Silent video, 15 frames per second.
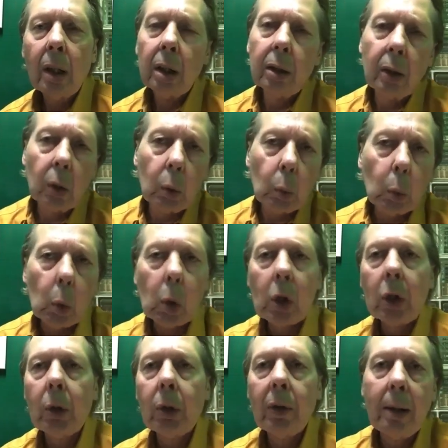little
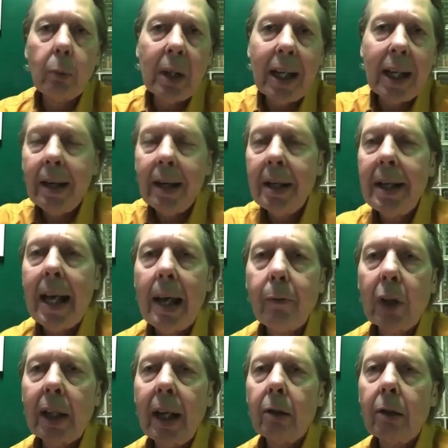water that we had to
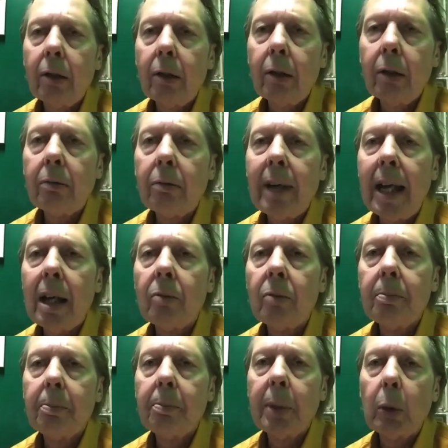navigate
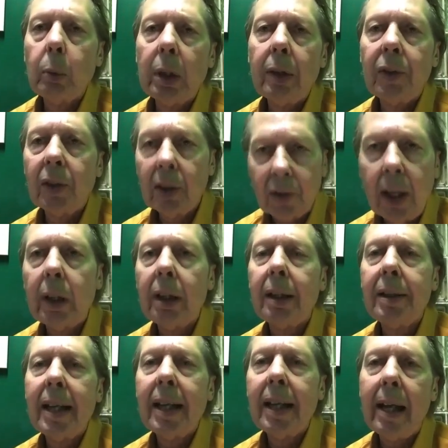around, but we
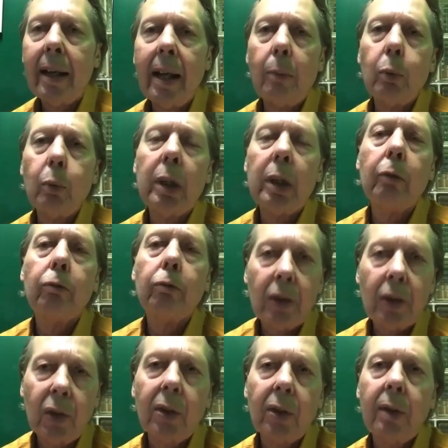successfully did that, and
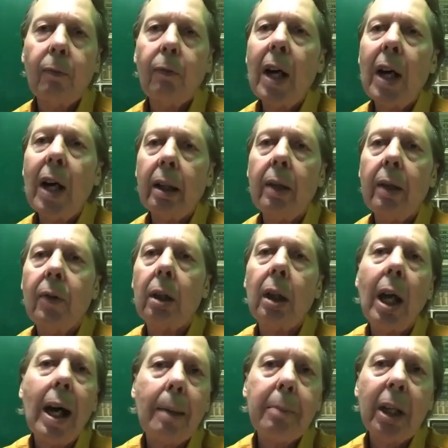we reached finally
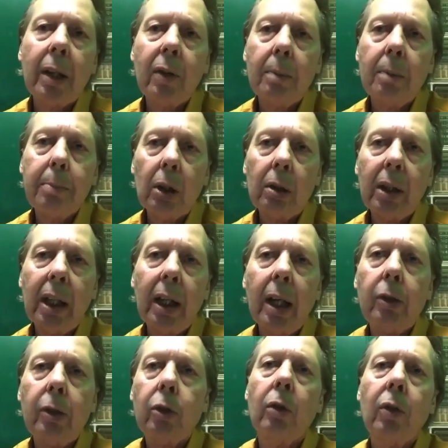the lobby of the
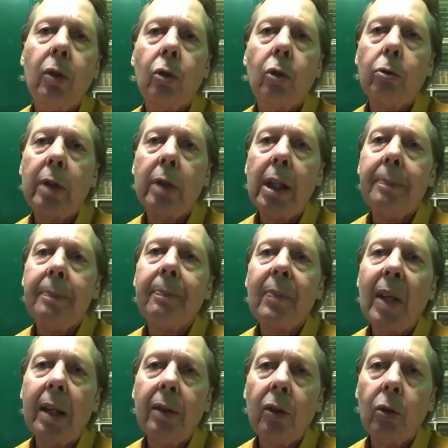building and to the street.
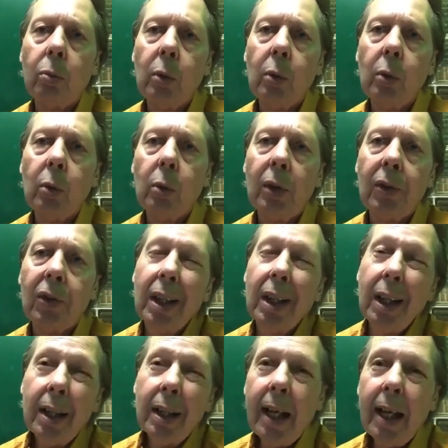And this was
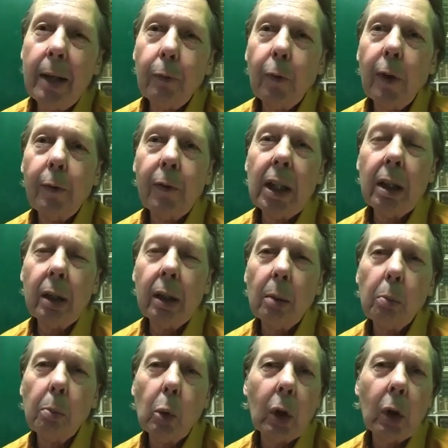
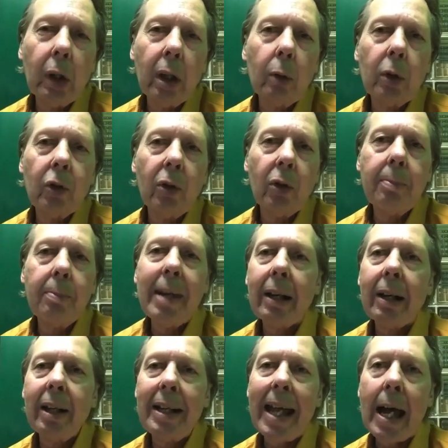10:15 in the morning, which is
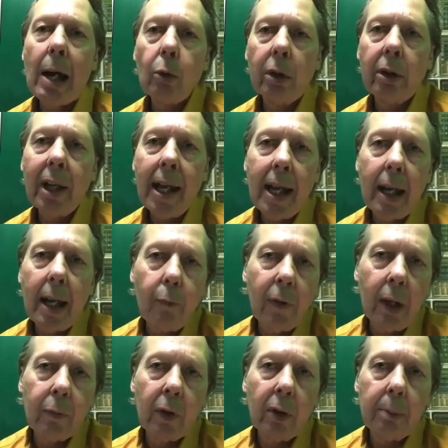about an hour and a
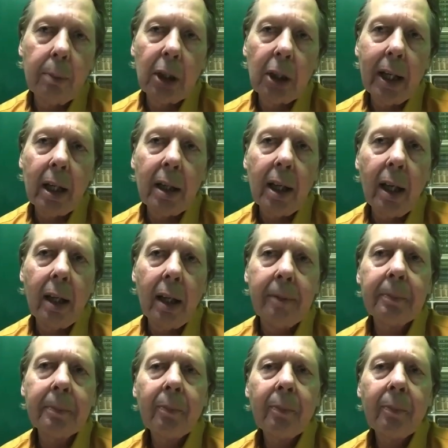half after the plane hit.